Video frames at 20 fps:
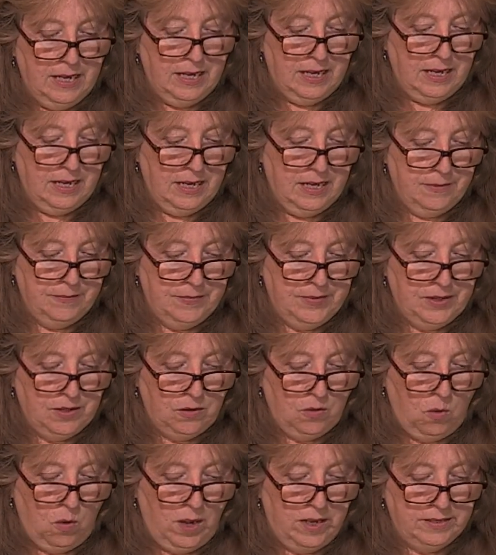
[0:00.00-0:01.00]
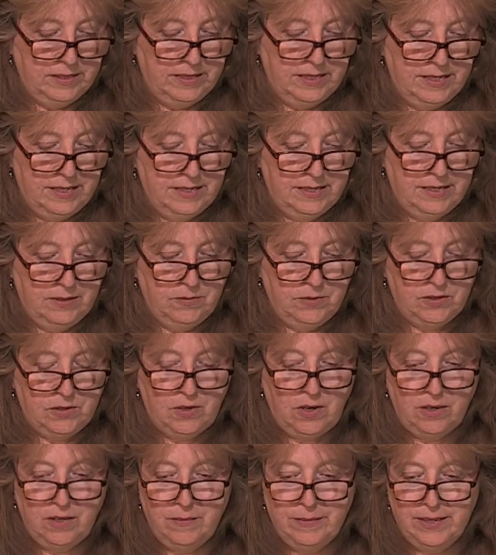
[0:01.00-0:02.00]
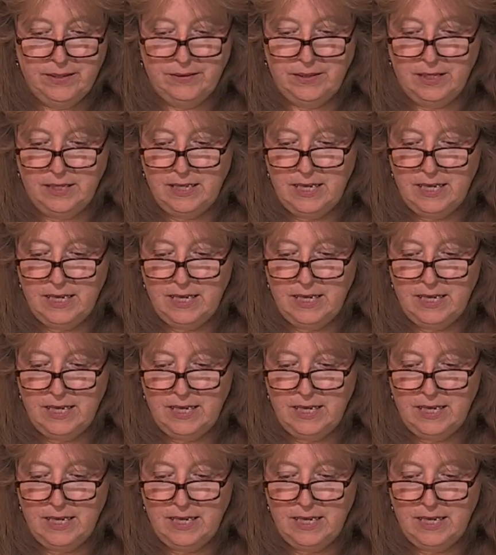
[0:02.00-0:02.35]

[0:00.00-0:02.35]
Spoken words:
Their qualities, and we'll talk about the